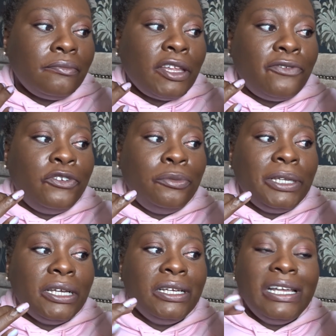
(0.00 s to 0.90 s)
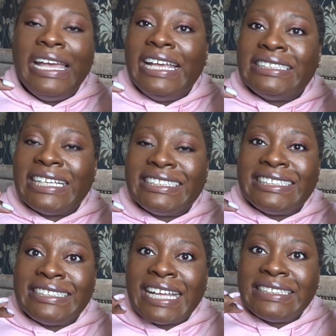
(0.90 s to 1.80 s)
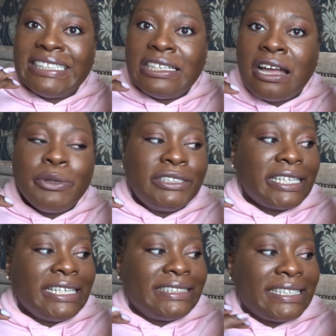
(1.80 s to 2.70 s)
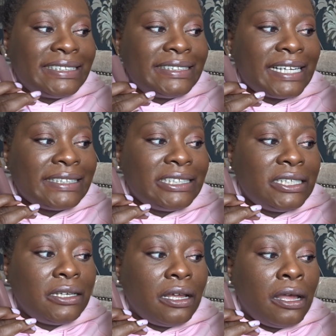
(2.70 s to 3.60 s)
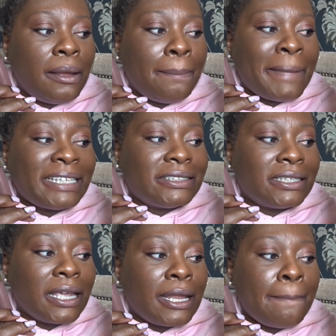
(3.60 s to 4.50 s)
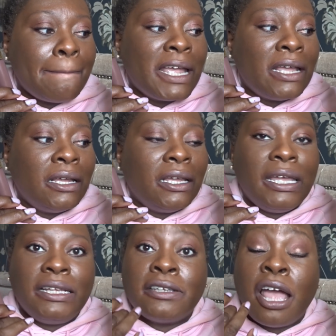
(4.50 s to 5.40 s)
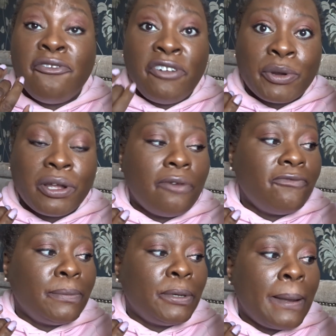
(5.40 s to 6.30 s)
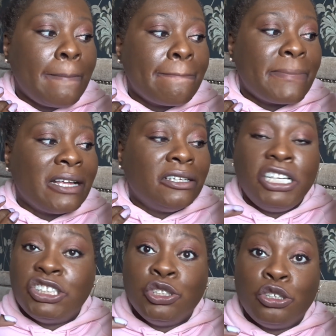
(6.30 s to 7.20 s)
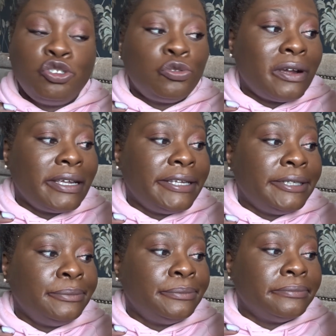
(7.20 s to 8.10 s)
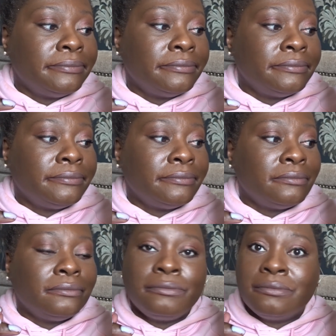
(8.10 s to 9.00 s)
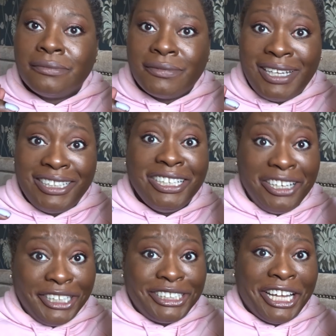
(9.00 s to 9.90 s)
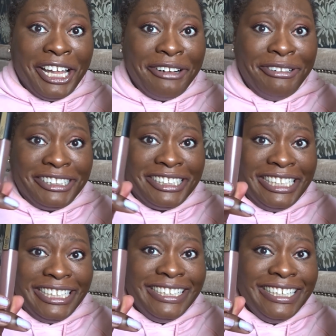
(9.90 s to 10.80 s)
Formula, it's a satin, I would say it's a satin matte again. It's very comfortable, it's not drying. It's a nice colour, isn't it?